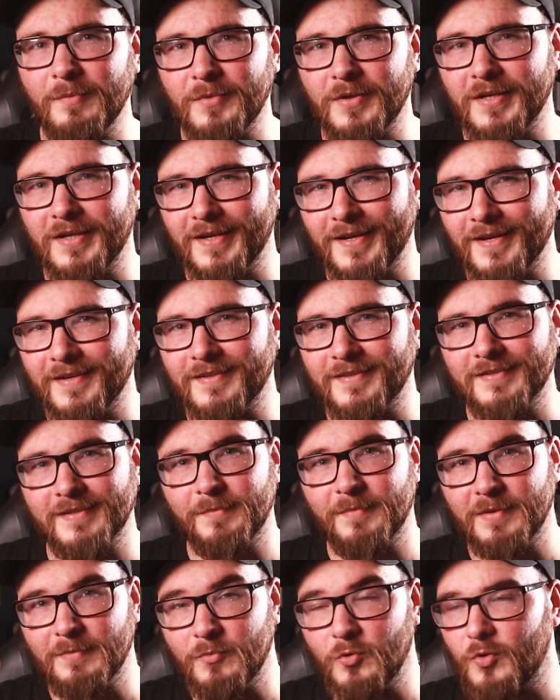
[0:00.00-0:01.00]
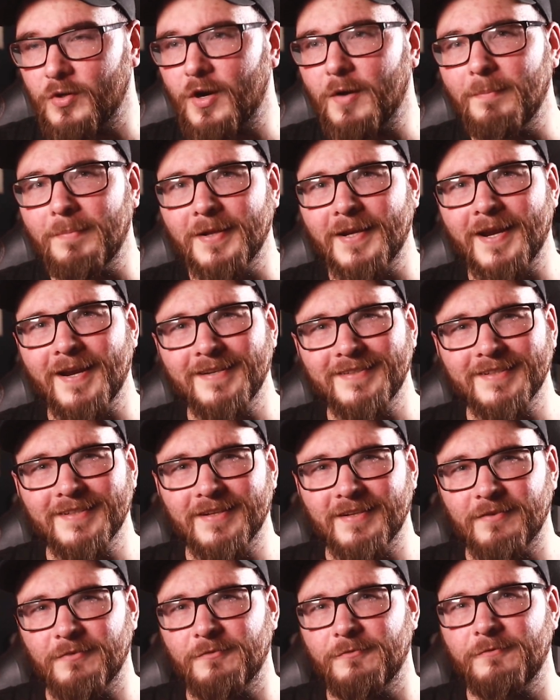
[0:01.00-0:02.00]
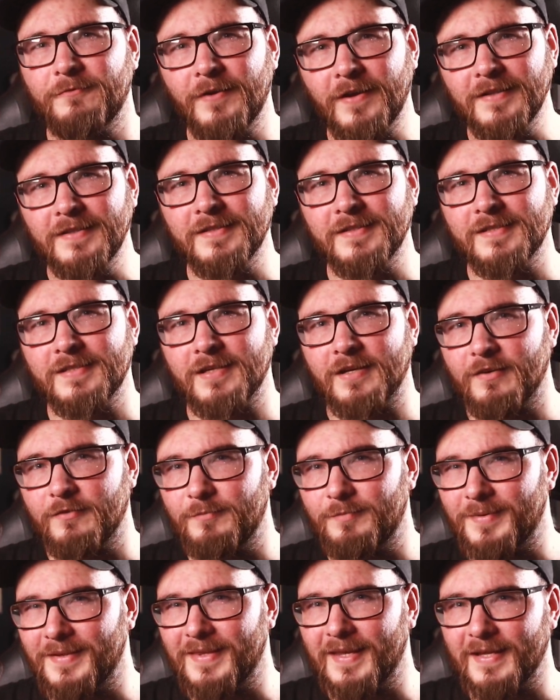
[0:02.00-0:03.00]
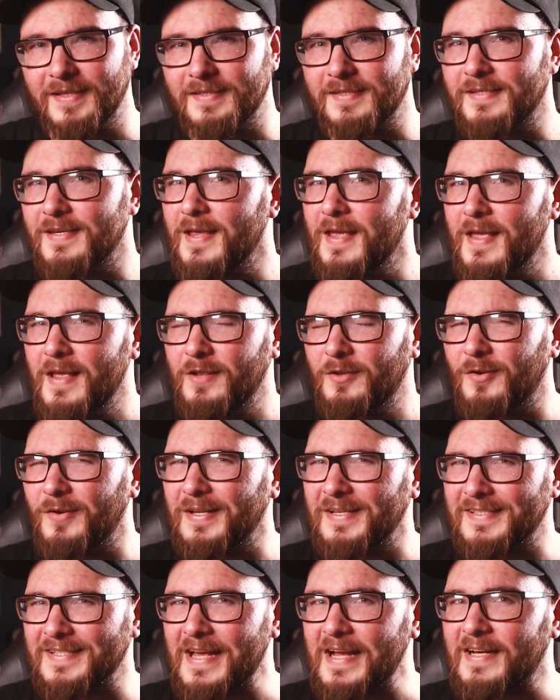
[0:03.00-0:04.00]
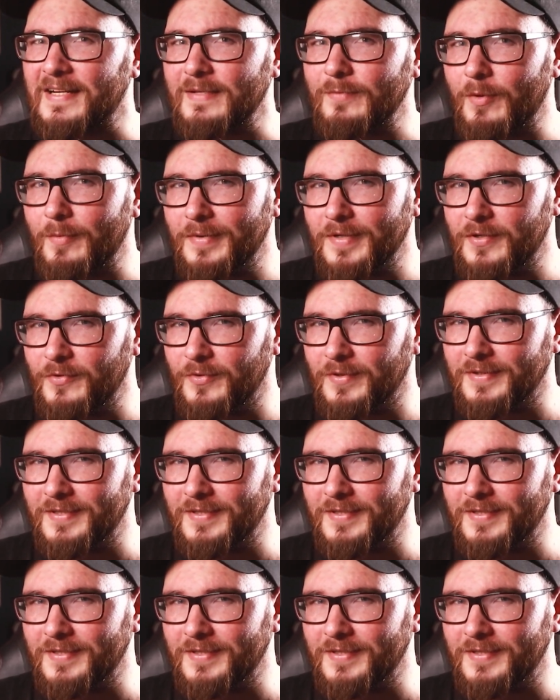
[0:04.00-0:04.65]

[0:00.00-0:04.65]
we're going to get into some of the more complicated and fun stuff, but that's not exactly what we're doing